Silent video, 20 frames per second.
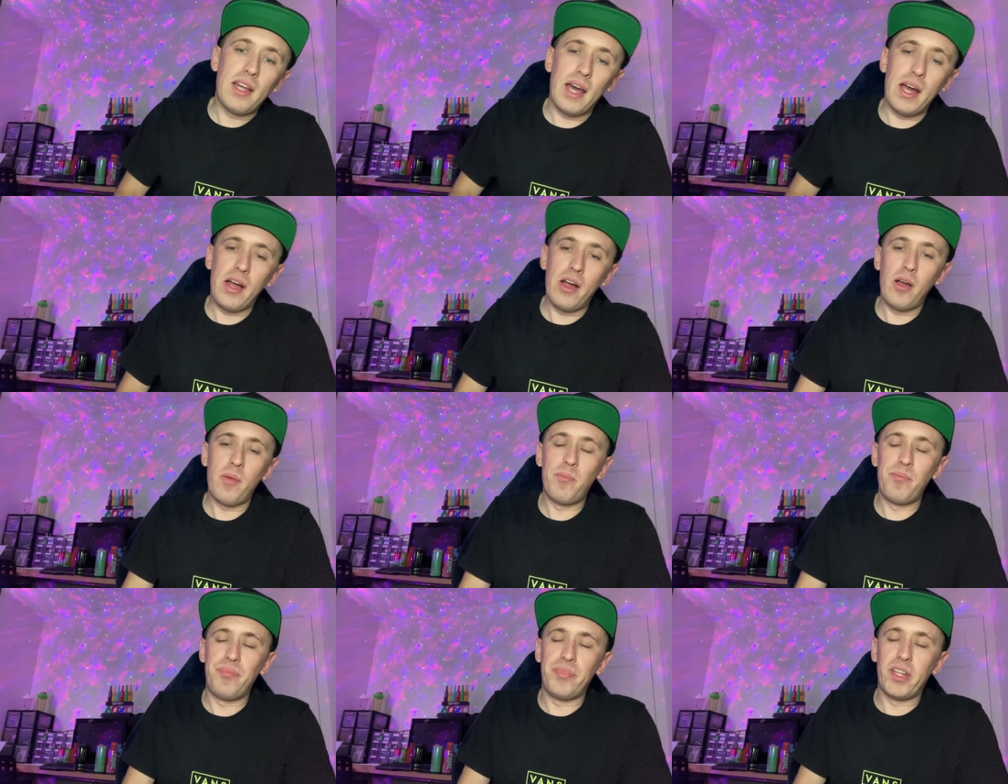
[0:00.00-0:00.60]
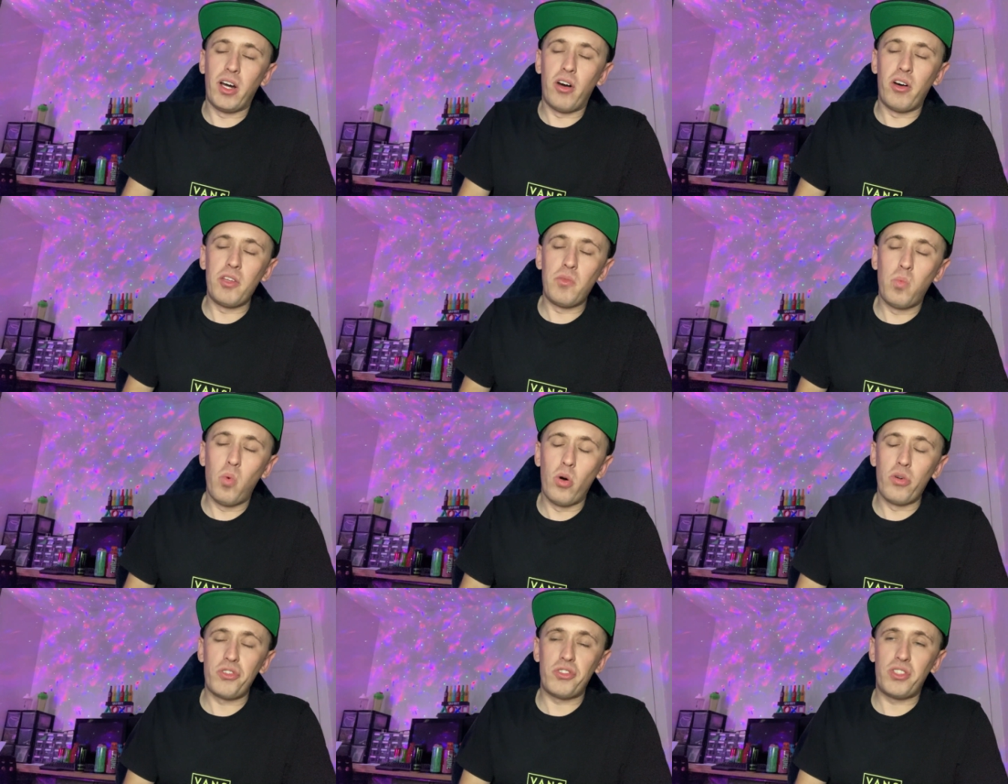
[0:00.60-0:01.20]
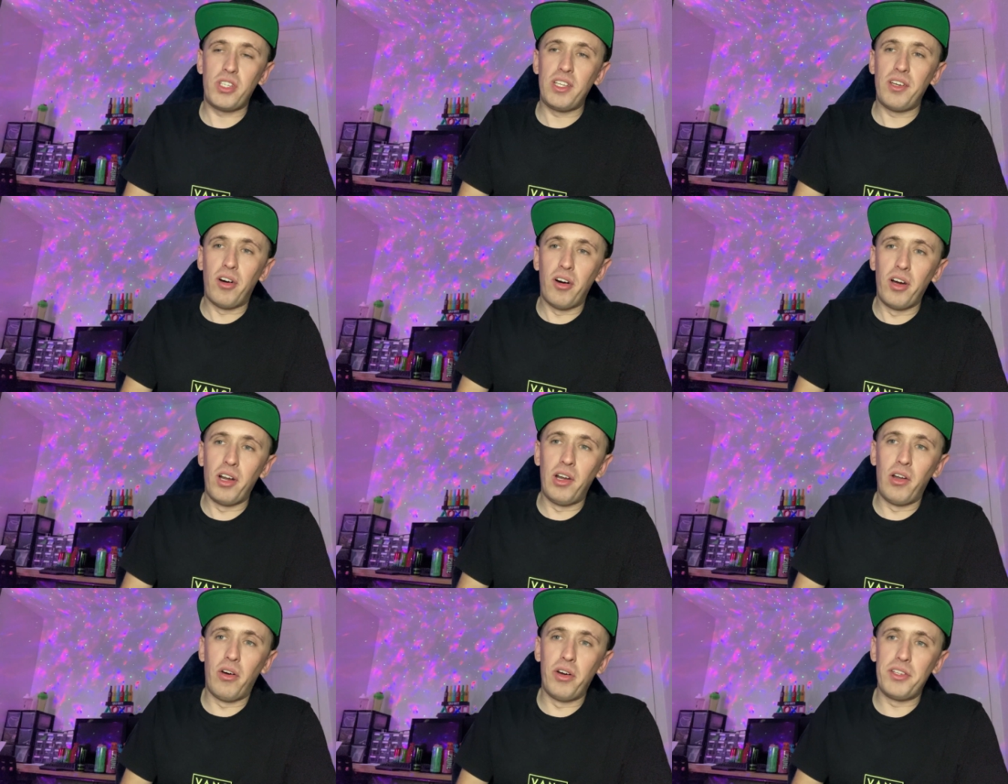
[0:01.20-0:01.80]
Um, I watch the
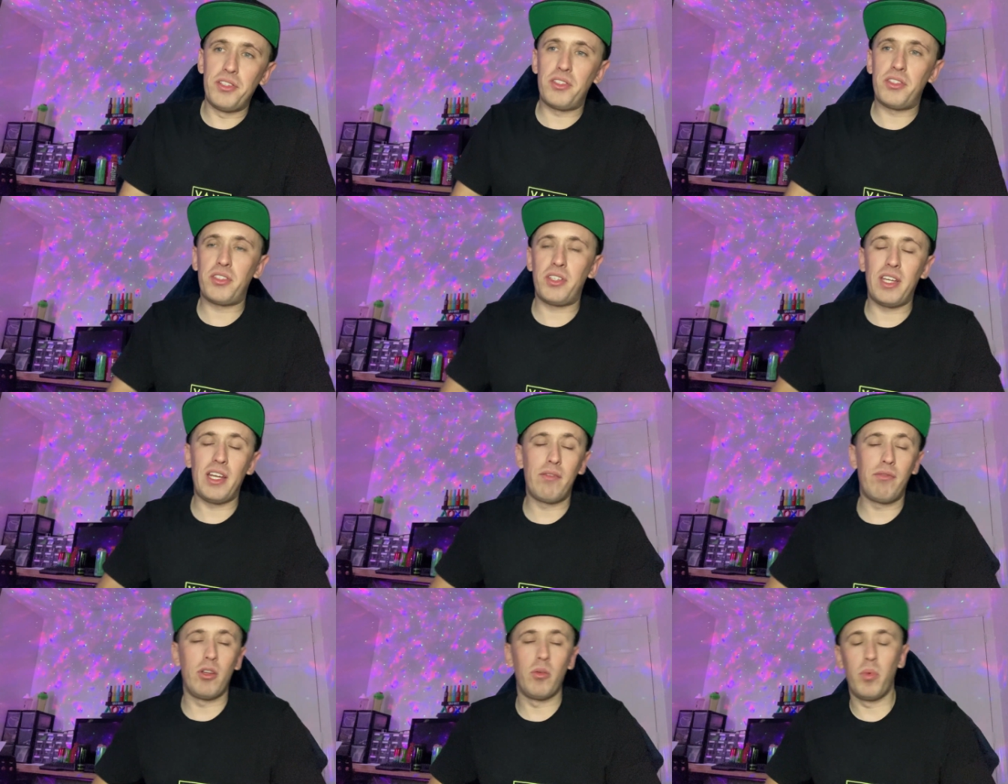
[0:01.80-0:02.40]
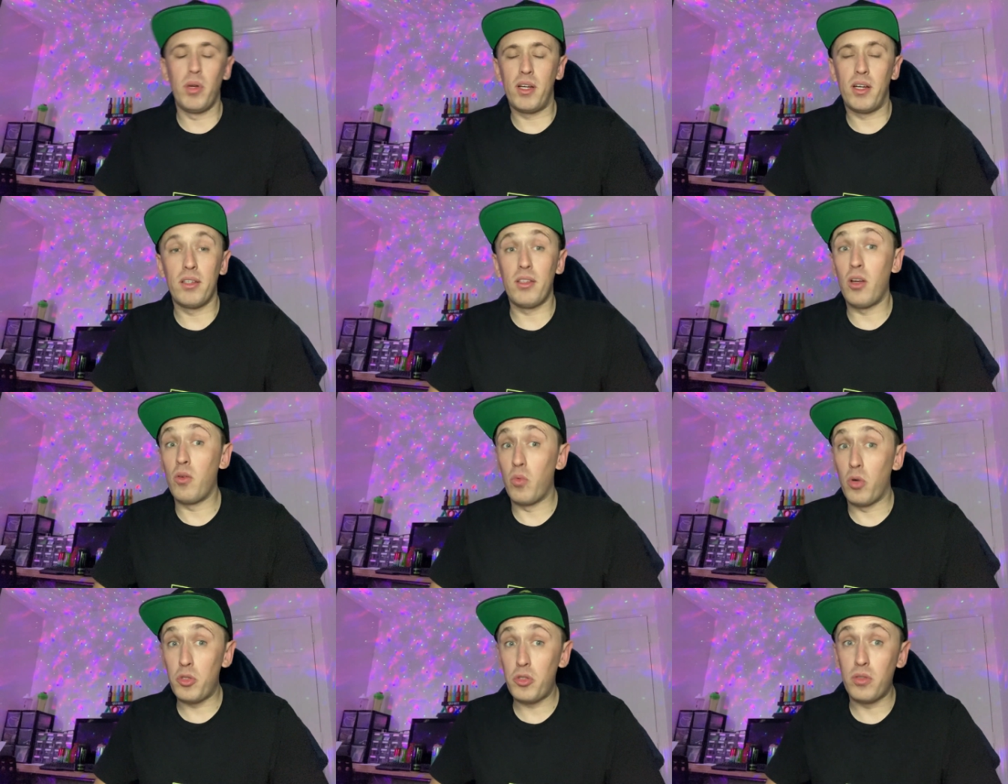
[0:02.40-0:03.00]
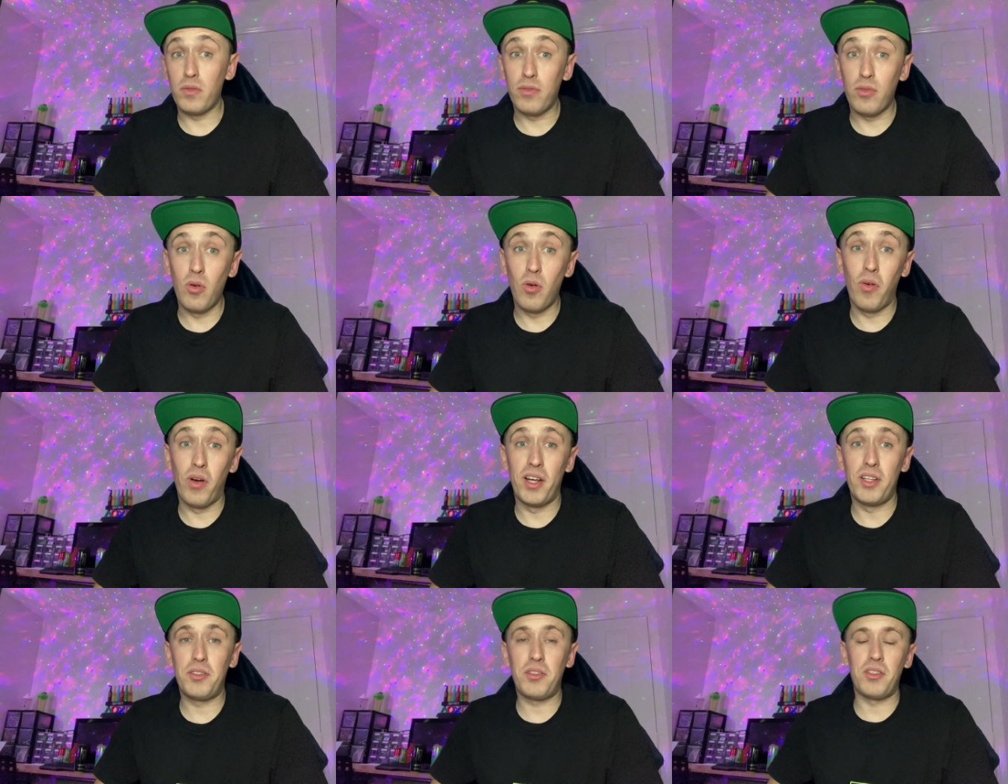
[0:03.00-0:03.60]
highlights every week. I don't watch the full
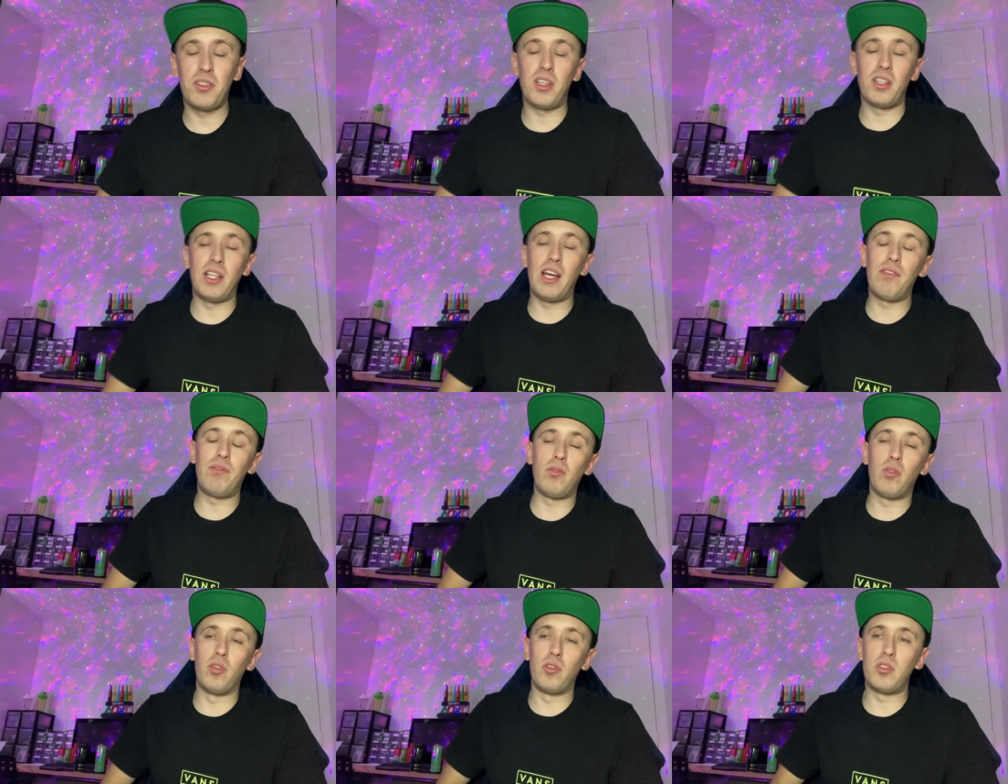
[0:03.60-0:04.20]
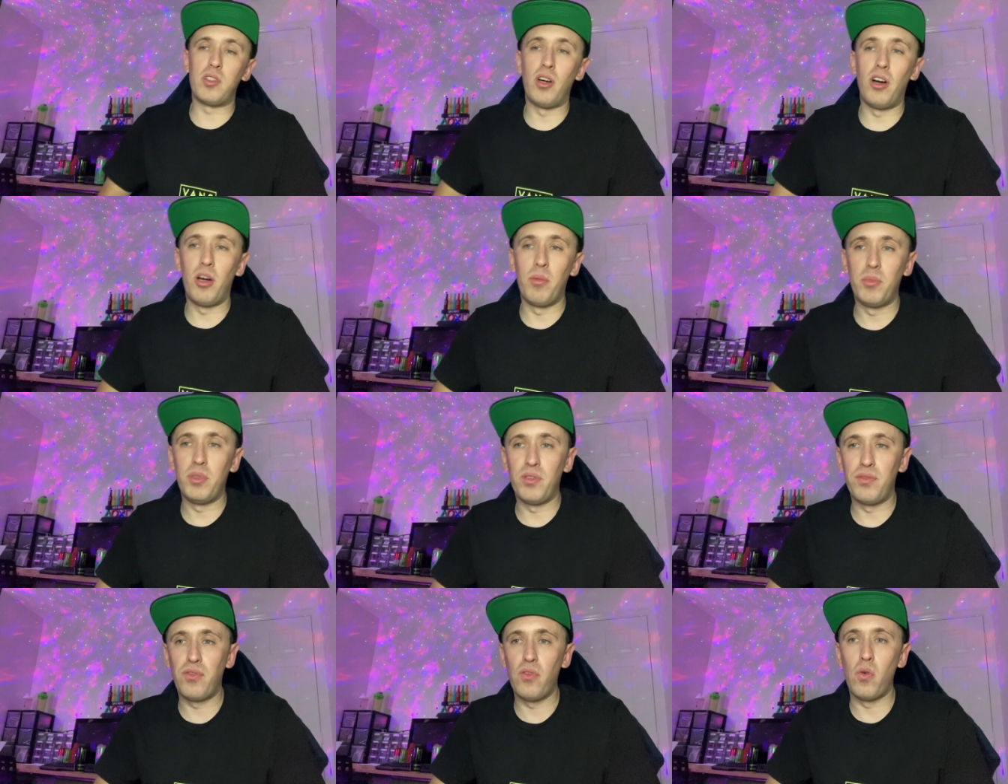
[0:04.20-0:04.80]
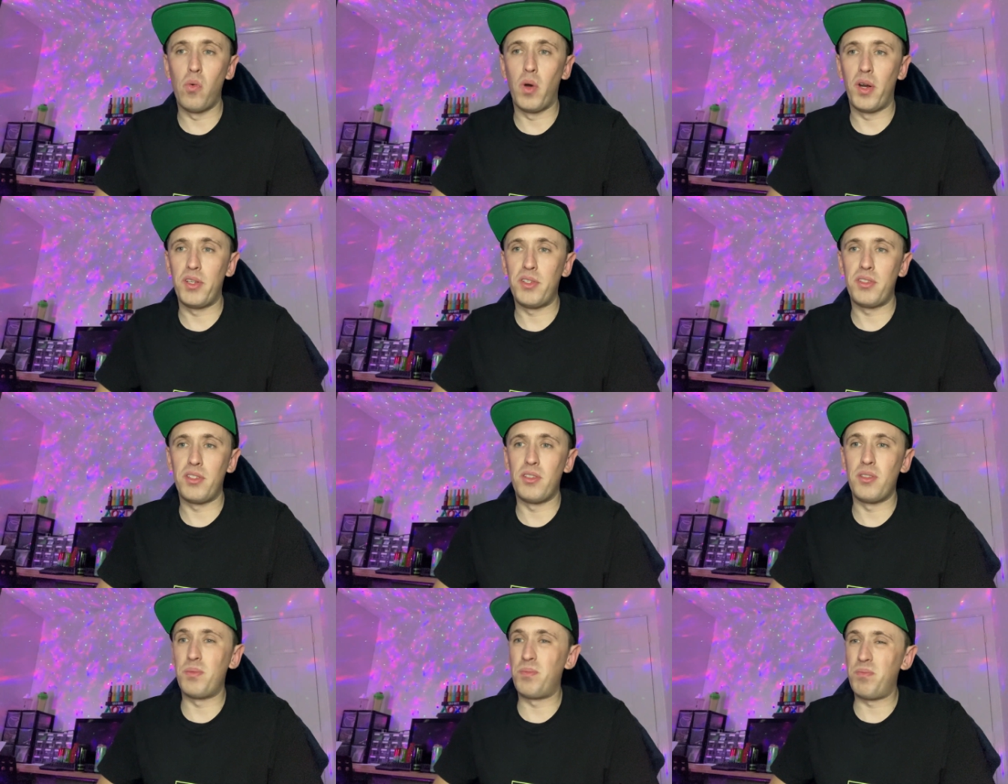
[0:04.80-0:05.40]
race because again, I haven't got time, and the full
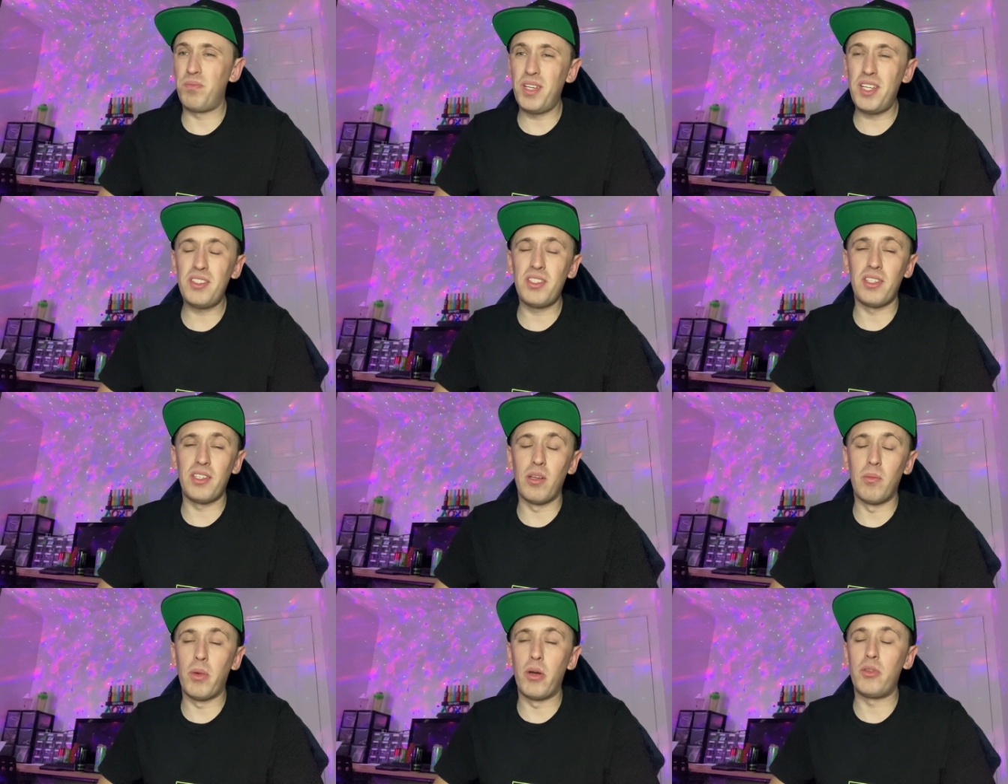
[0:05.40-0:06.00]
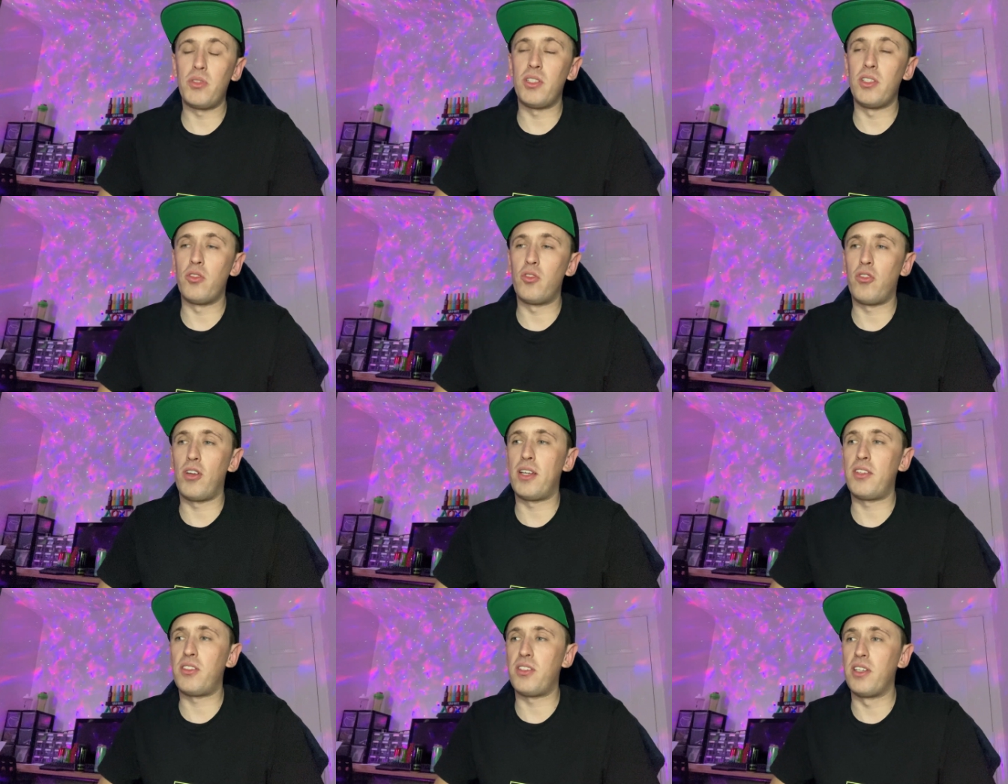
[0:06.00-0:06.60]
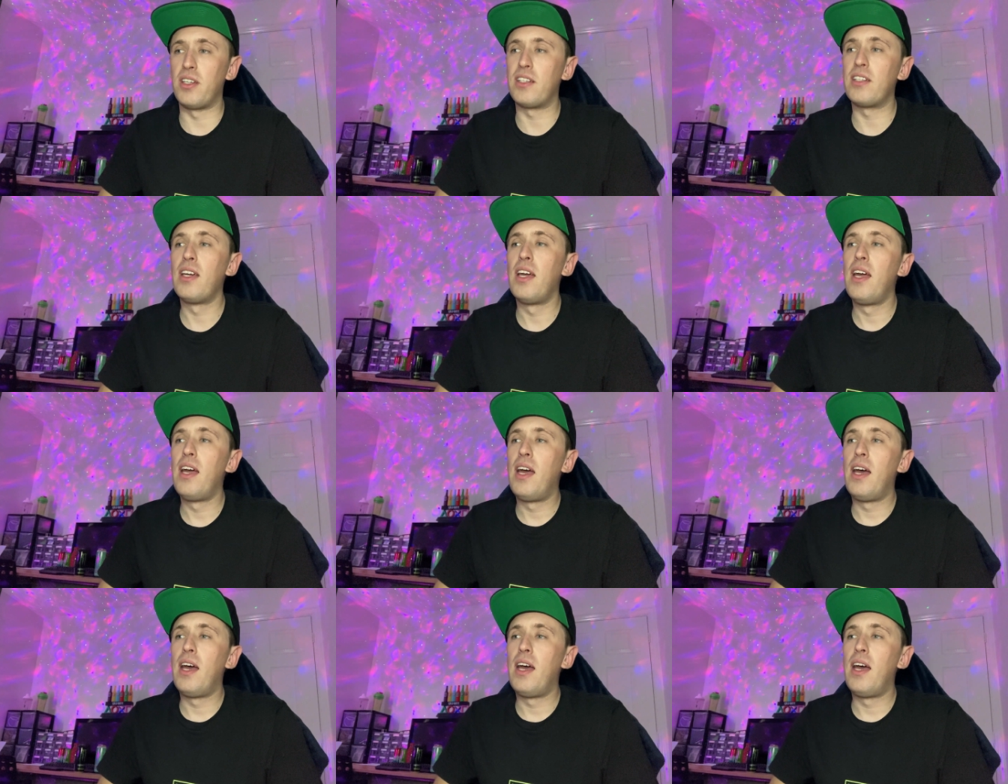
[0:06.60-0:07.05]
races isn't the most interesting.